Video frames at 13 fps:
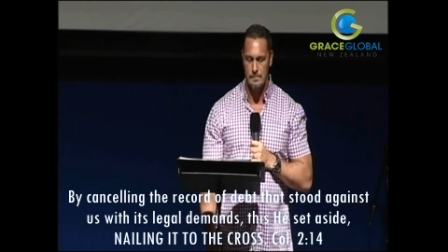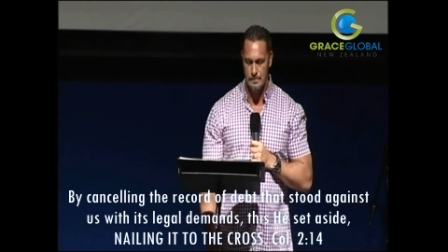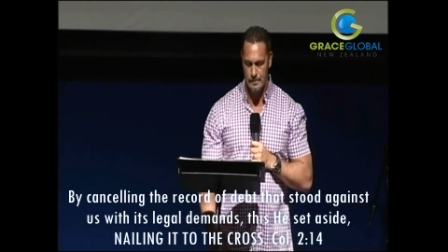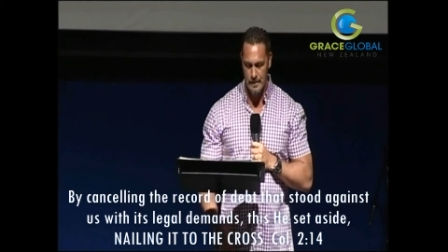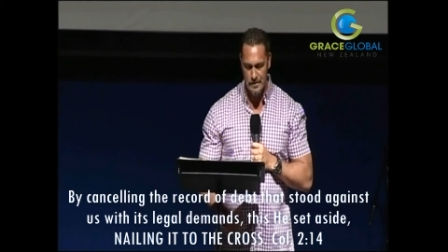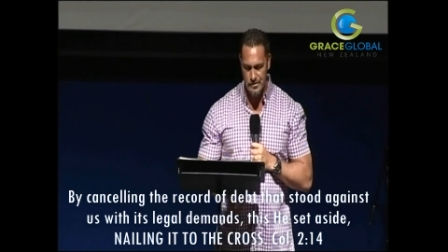
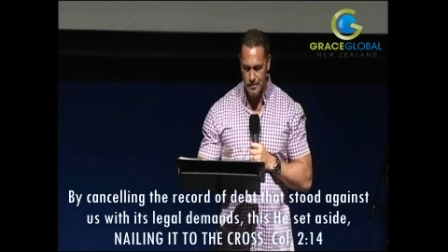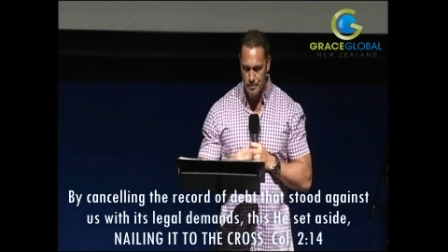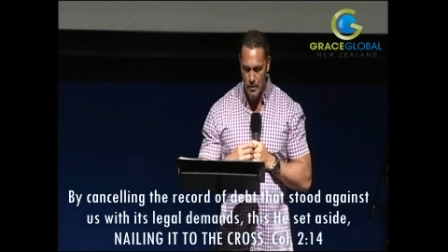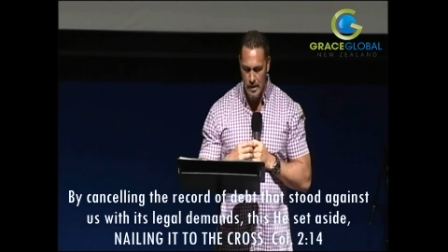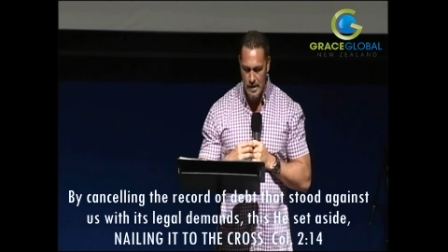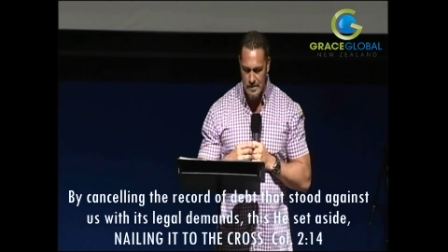That's the
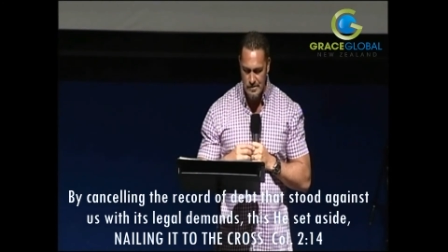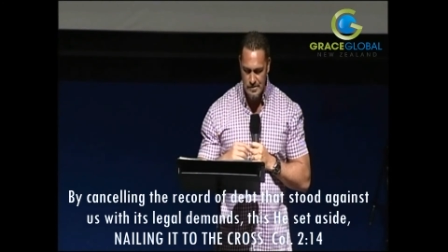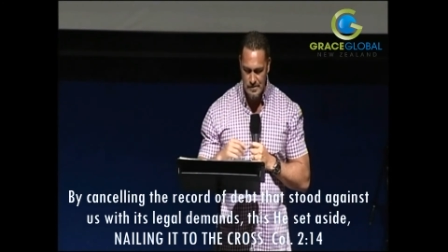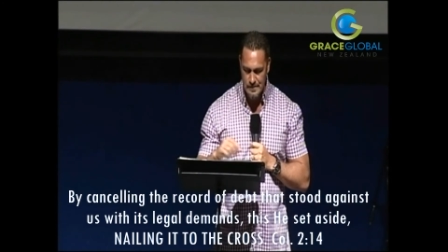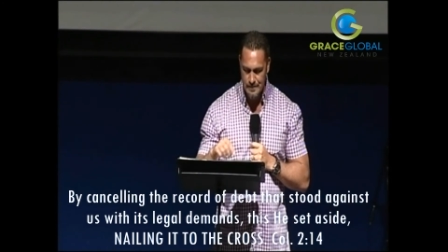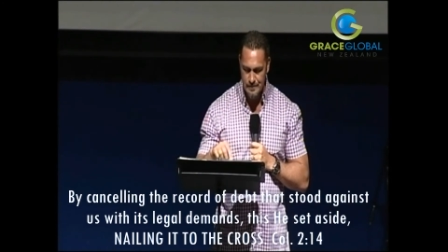price.
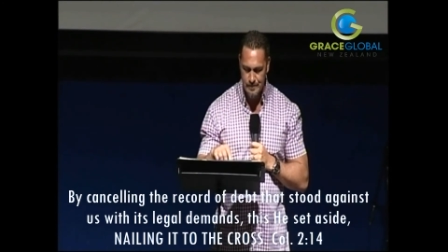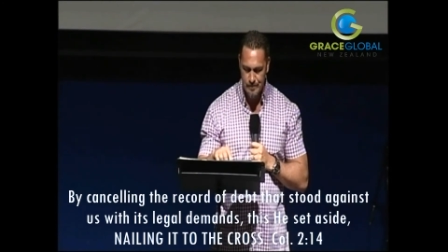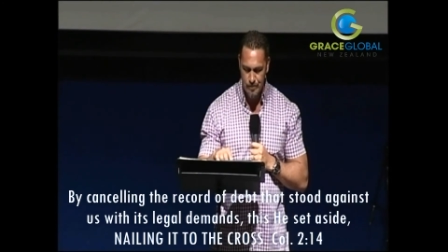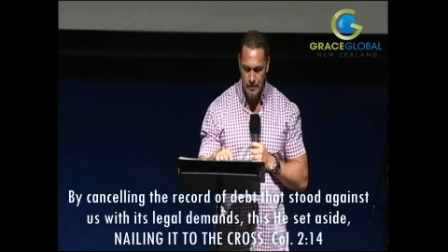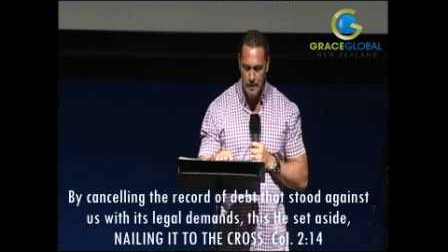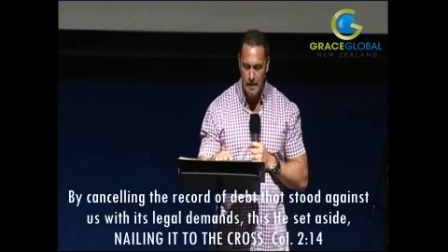
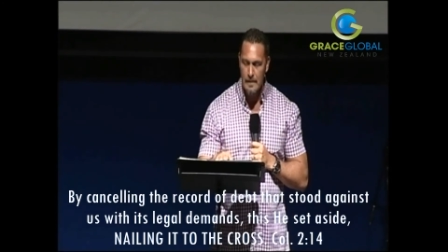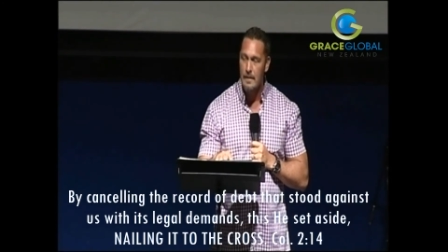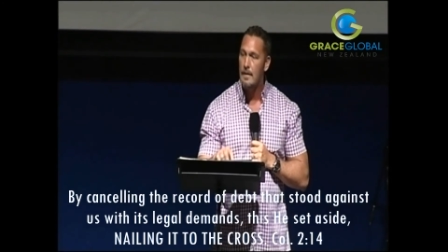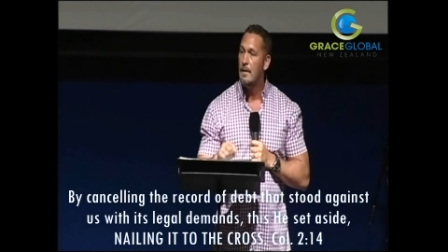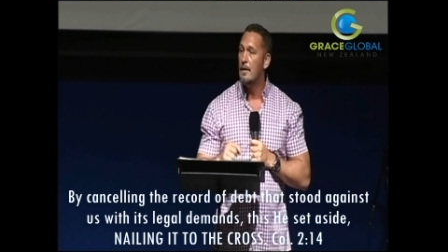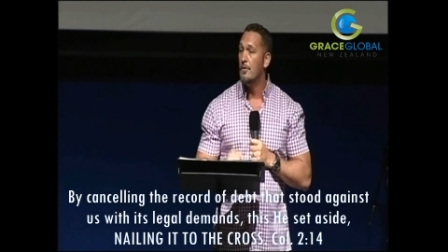
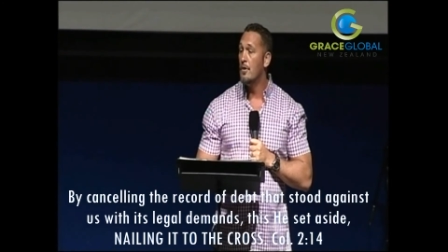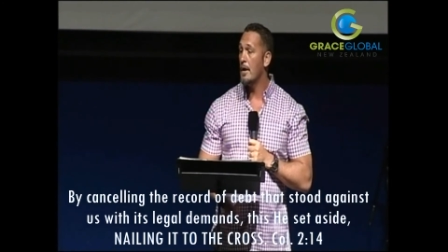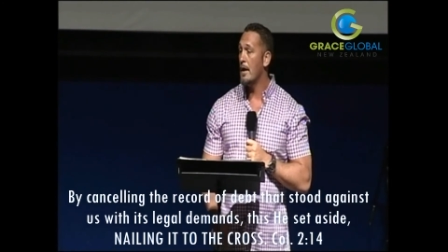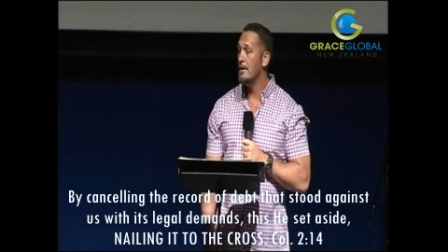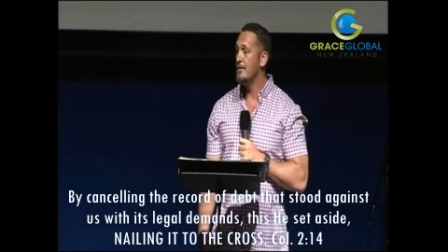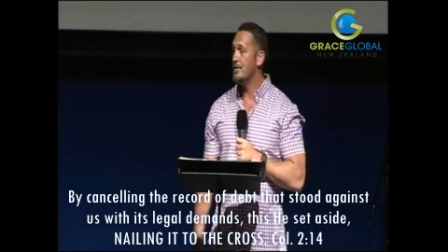Not
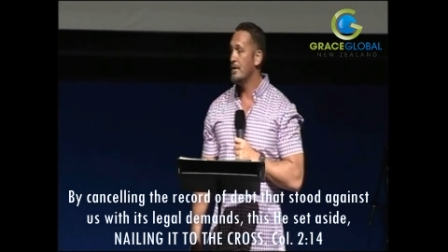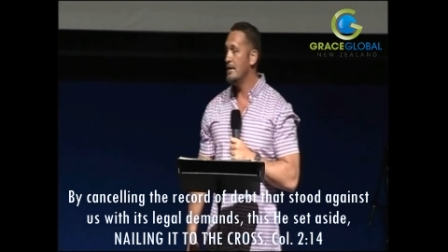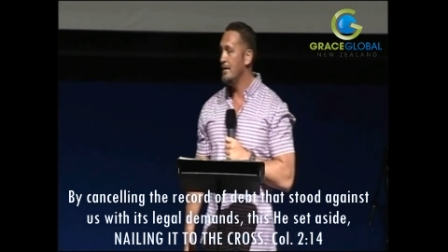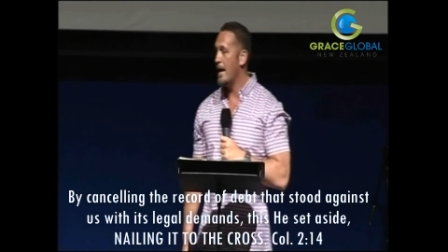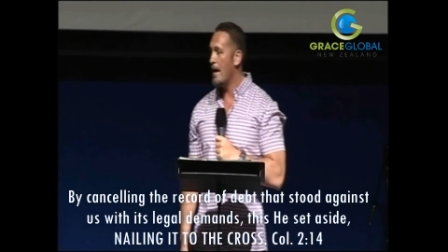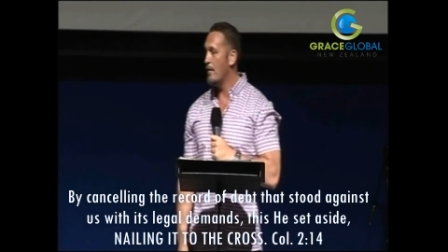only did he
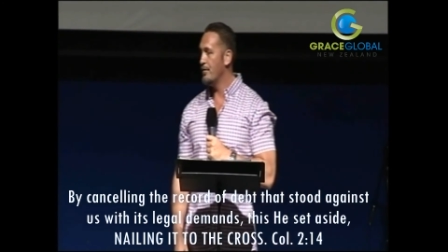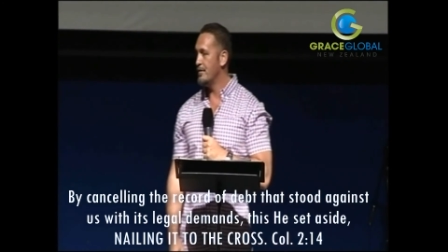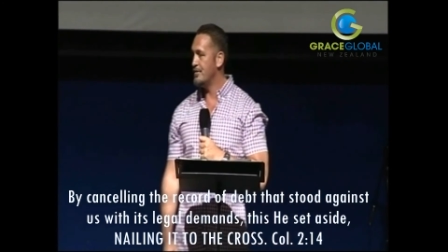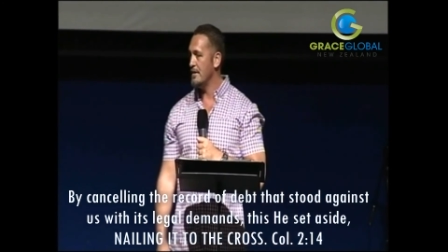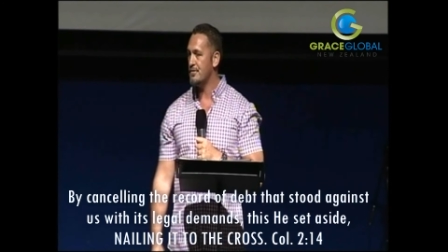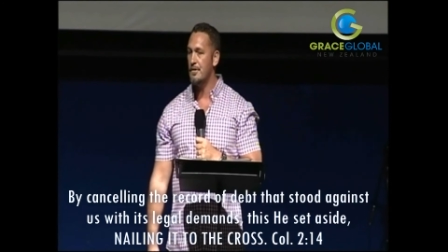nail the
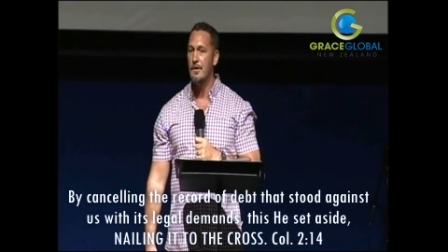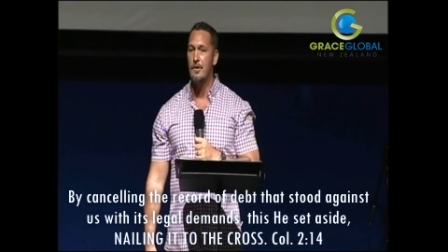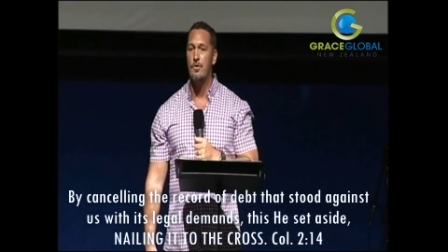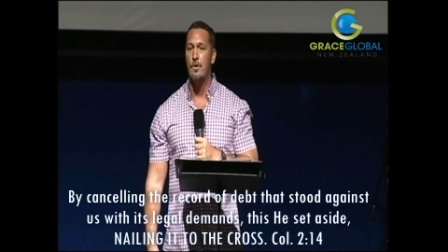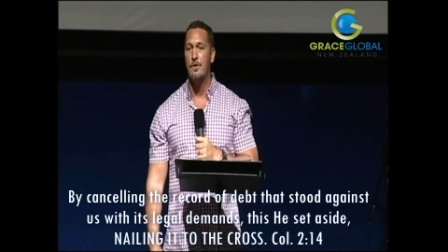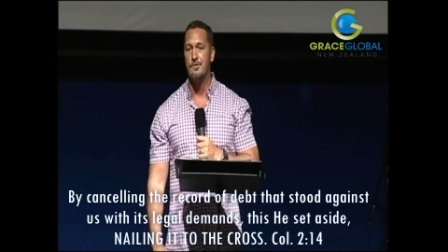debt to the
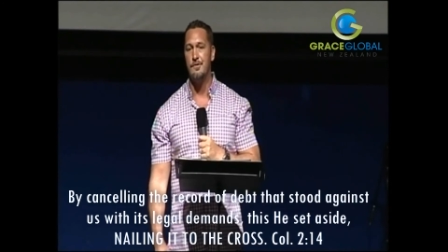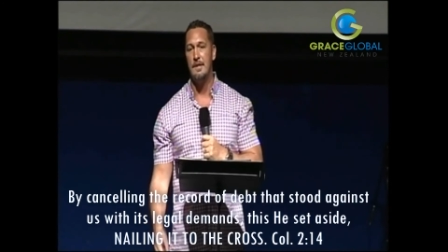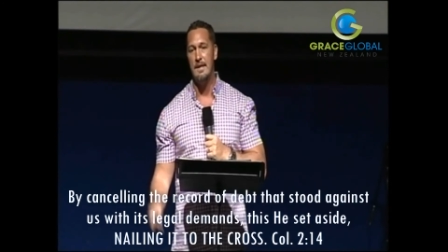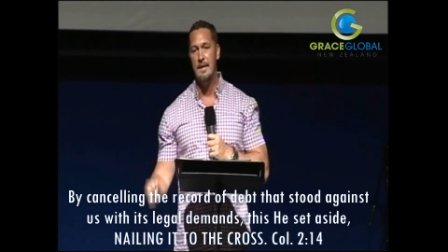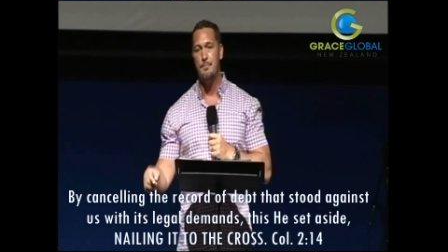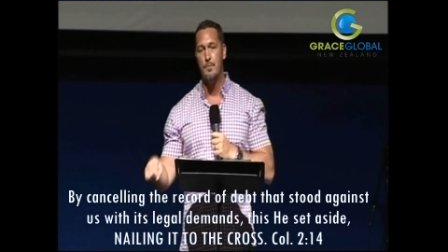cross, then
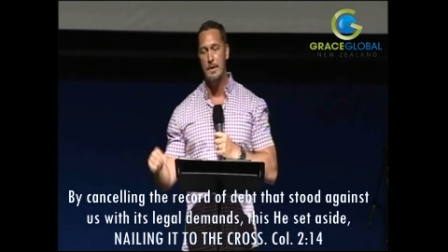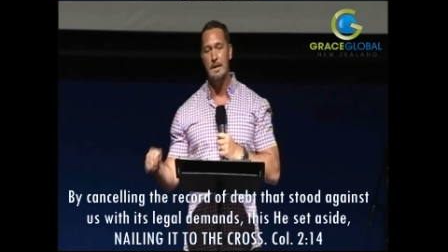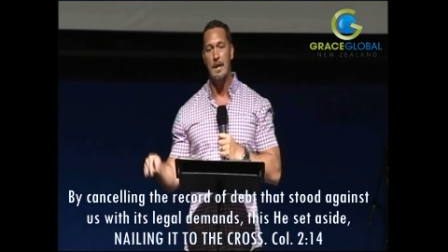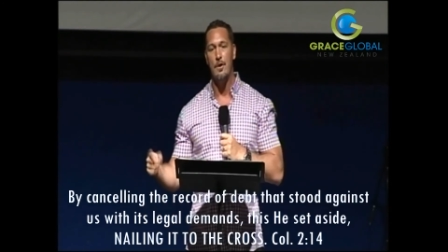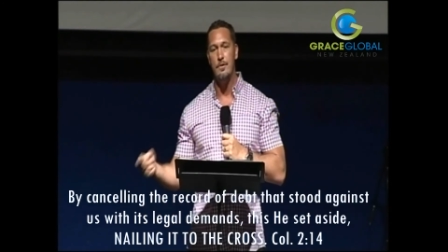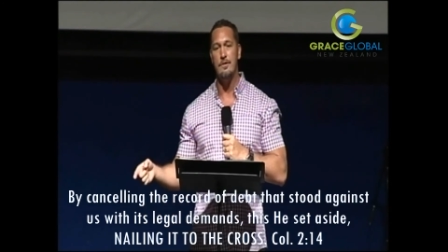he
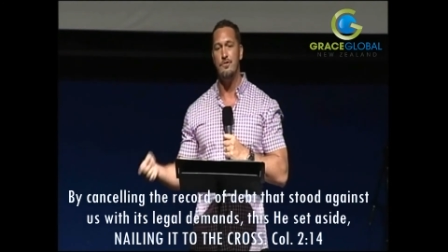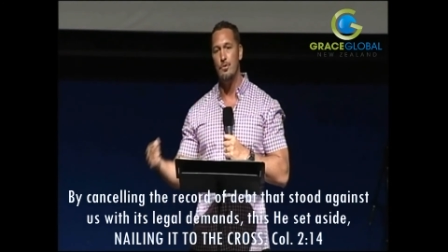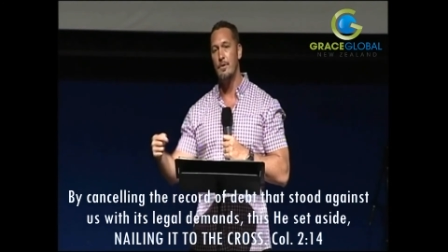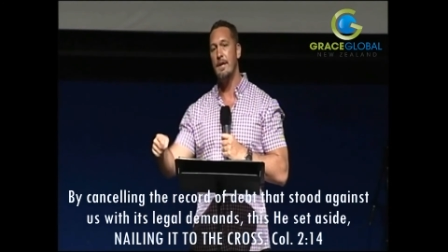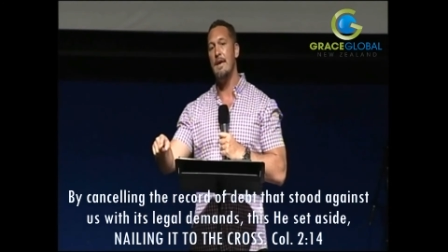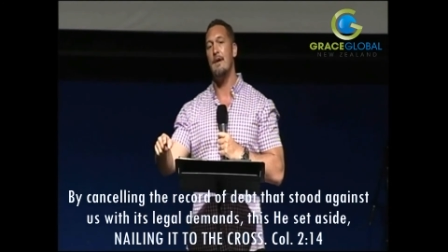preloaded your
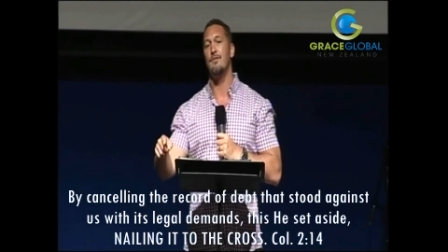account.